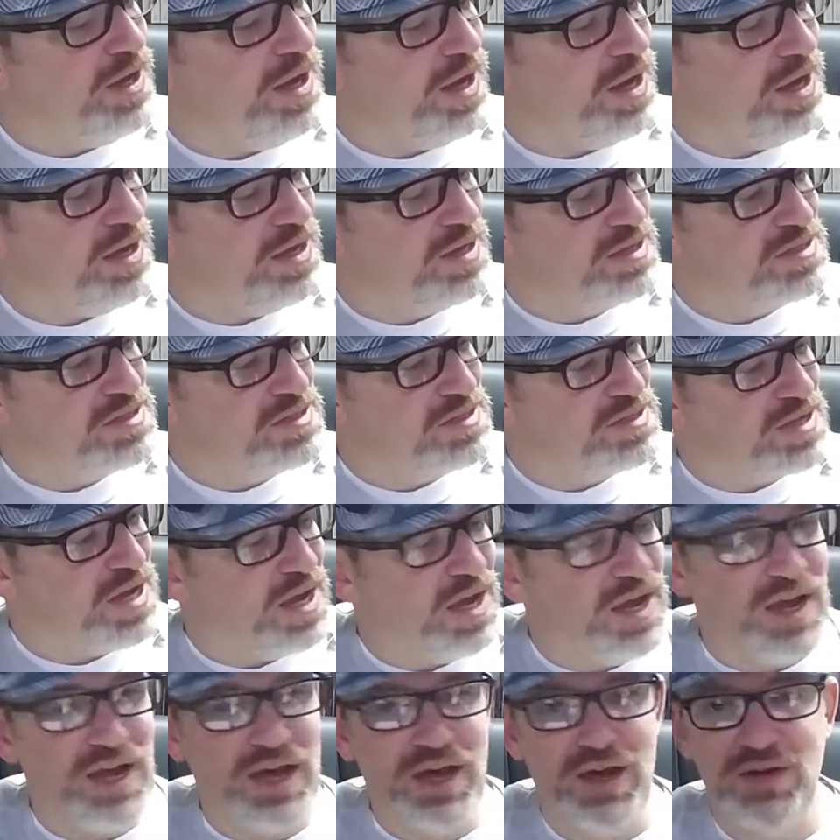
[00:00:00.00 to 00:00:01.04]
is
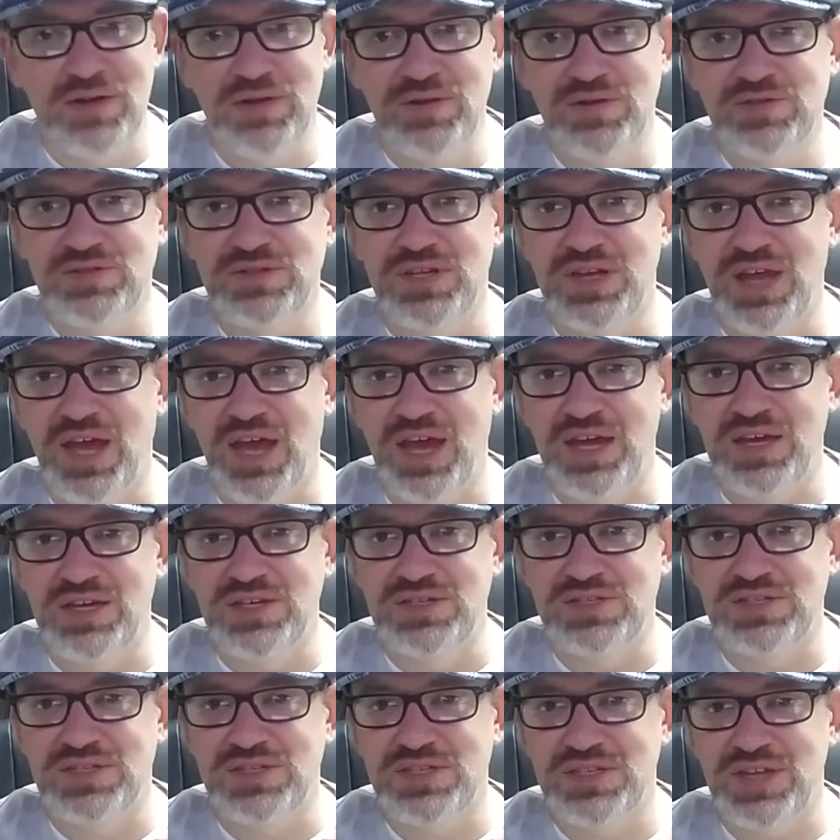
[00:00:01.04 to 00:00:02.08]

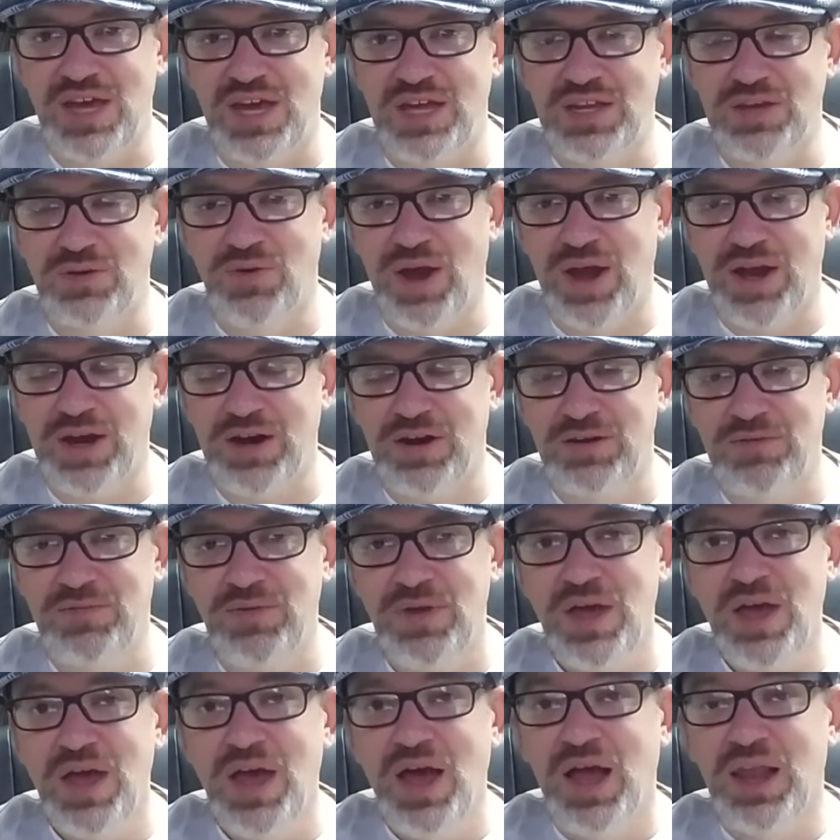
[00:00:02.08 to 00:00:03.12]
today's daily record.
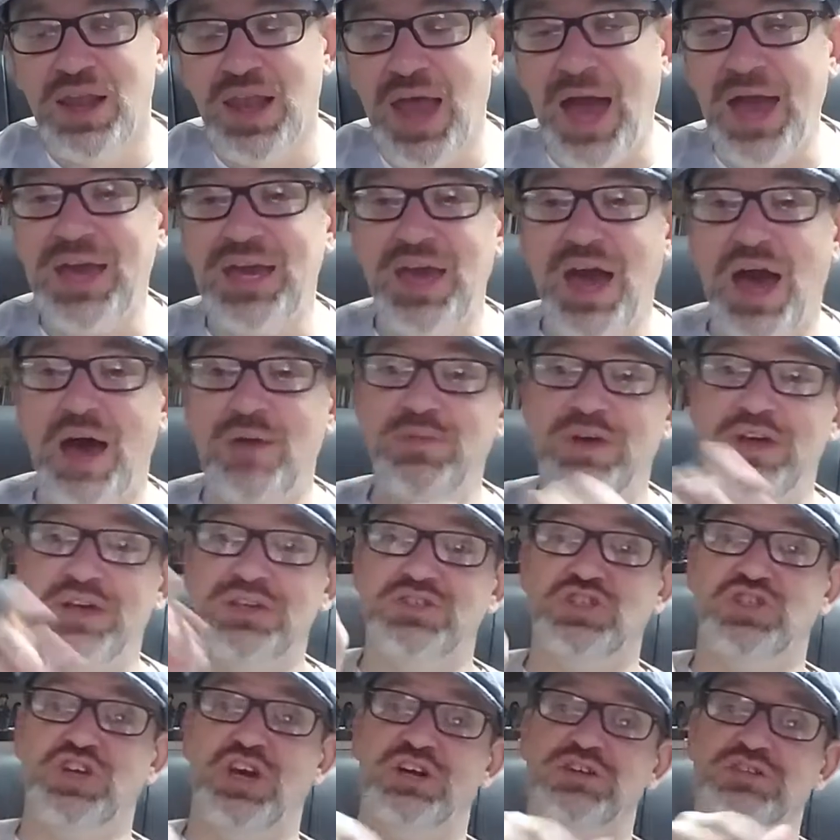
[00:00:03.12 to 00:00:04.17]
Like, comment,
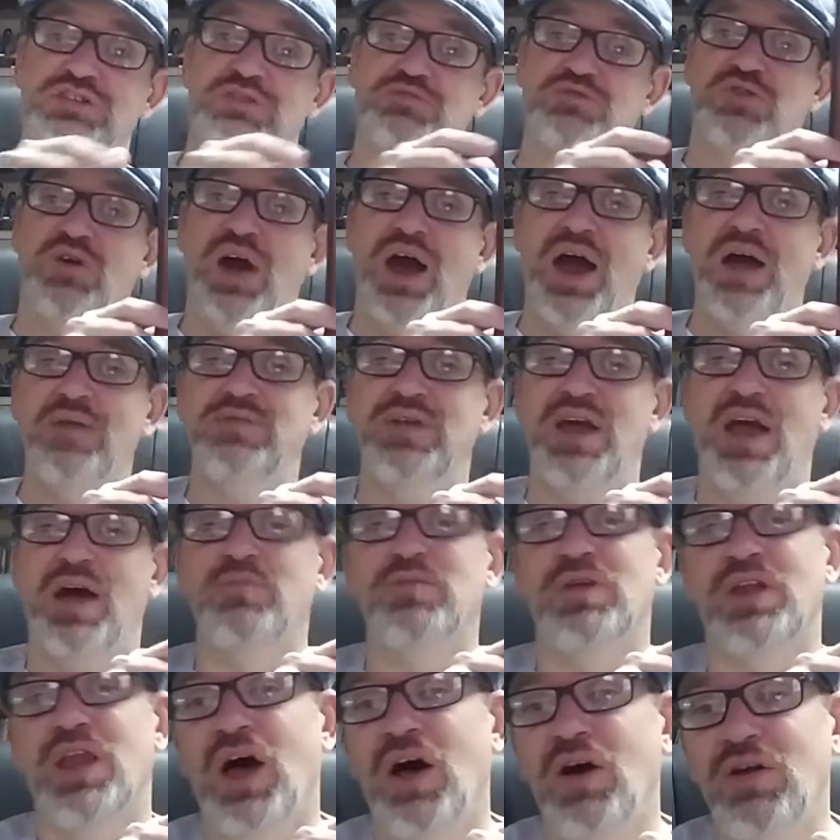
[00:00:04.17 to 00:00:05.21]
share, subscribe down
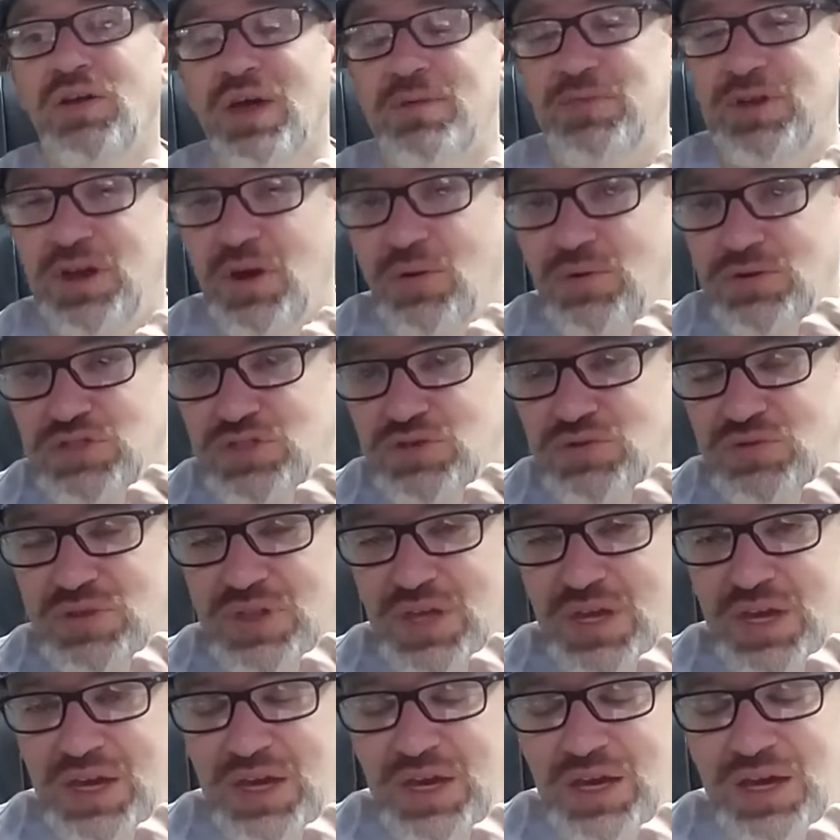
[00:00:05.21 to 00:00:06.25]
below. Let me know what you
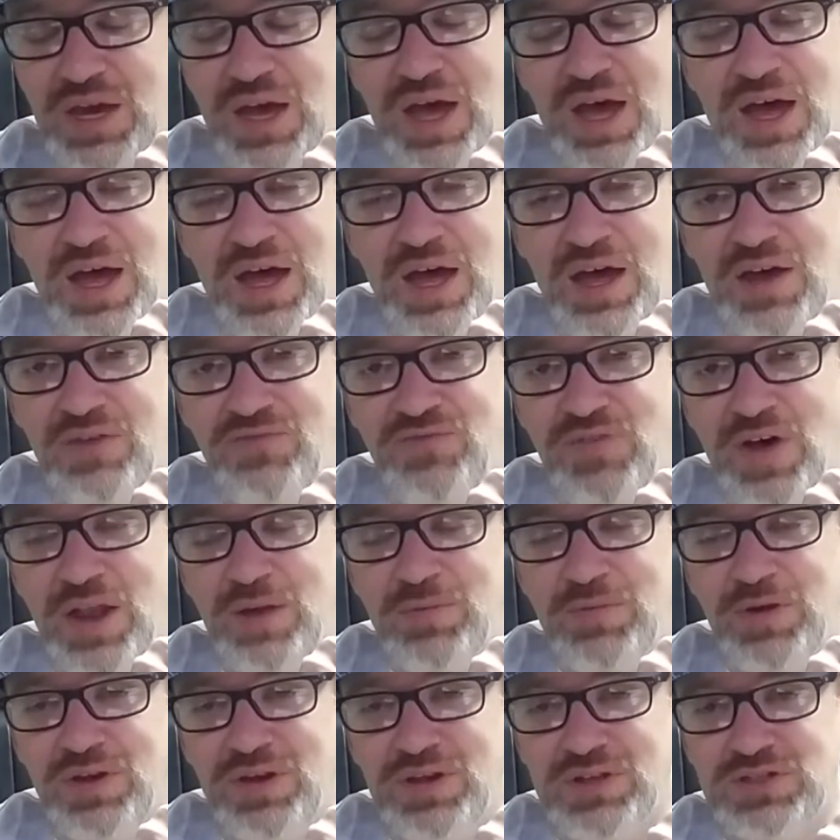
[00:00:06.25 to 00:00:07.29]
think. Follow
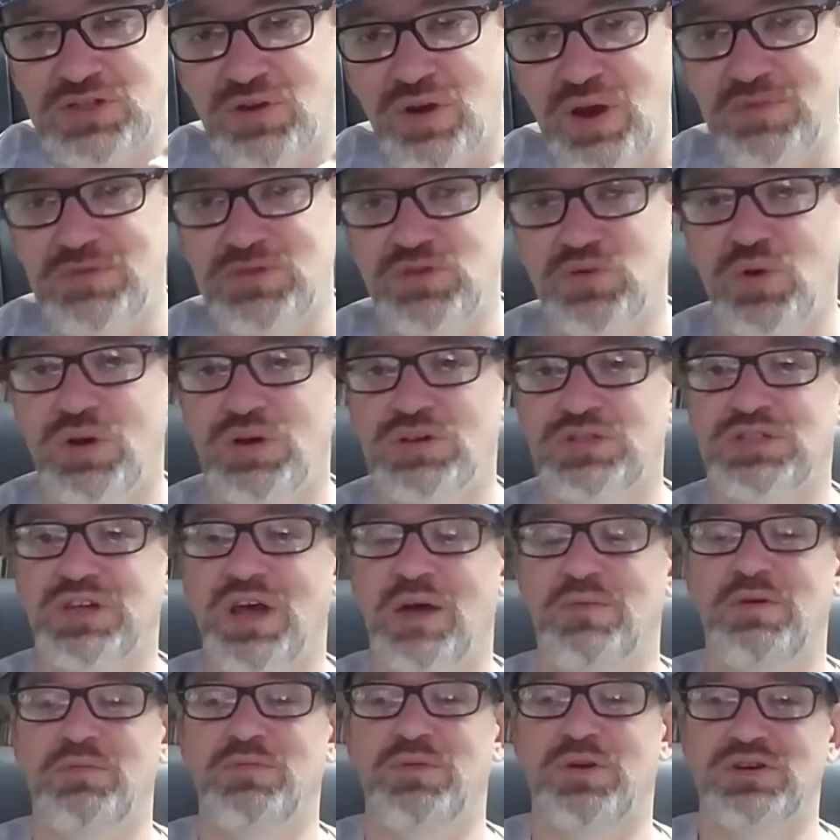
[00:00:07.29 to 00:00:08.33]
me on Instagram and Twitter. It's
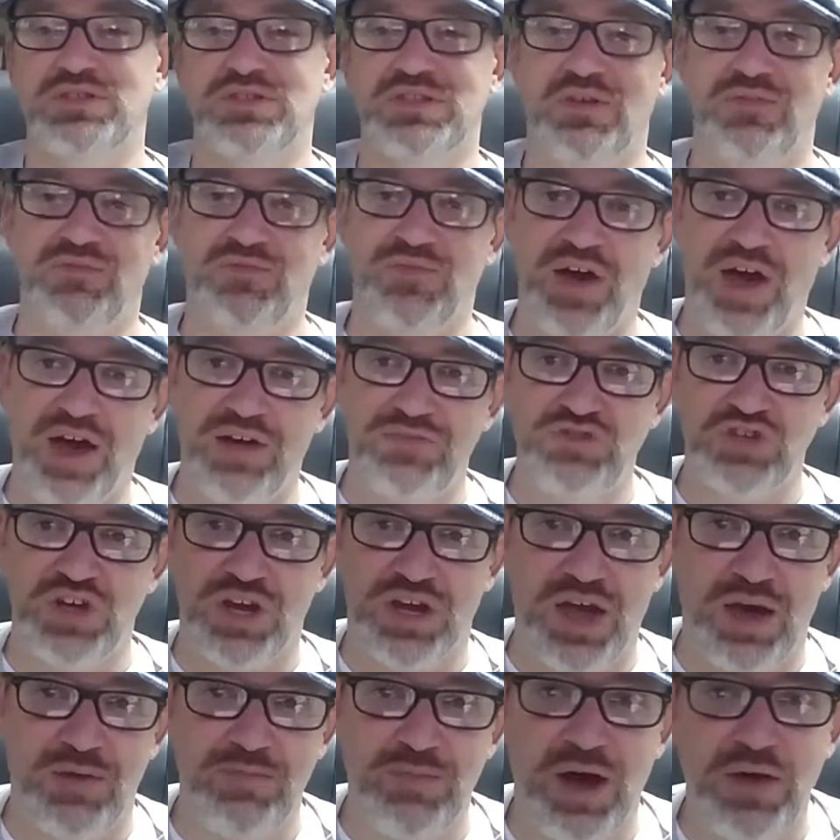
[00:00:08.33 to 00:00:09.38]
TommyBurton75.
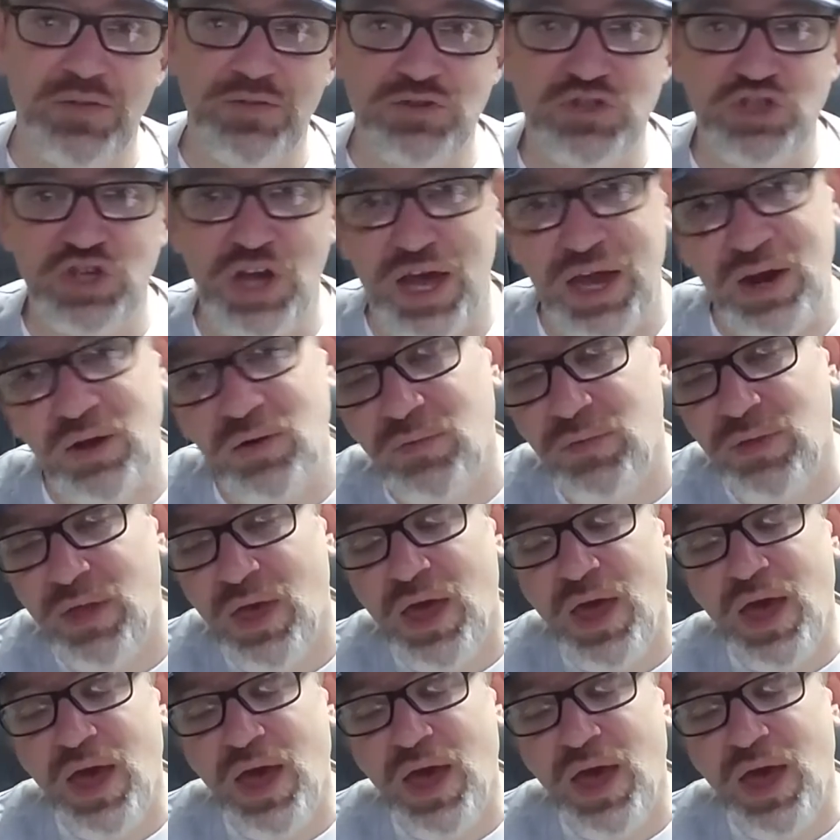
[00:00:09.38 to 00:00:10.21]
Check out my other channel.